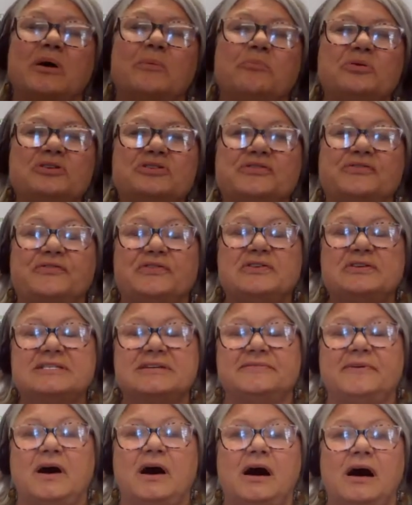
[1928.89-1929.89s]
Well,
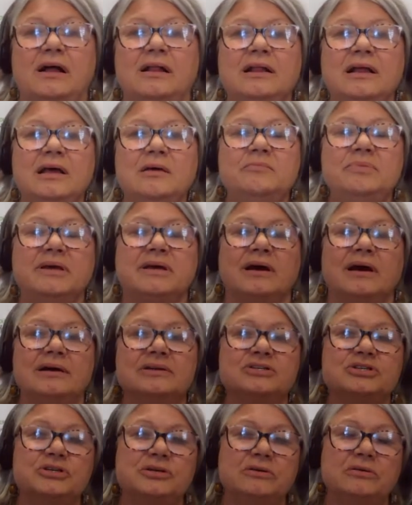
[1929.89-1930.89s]
first of all,
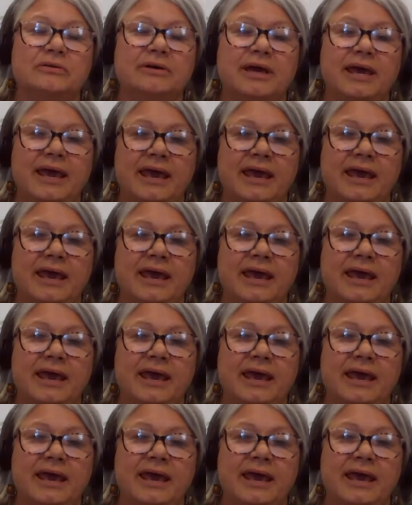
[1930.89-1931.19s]
because you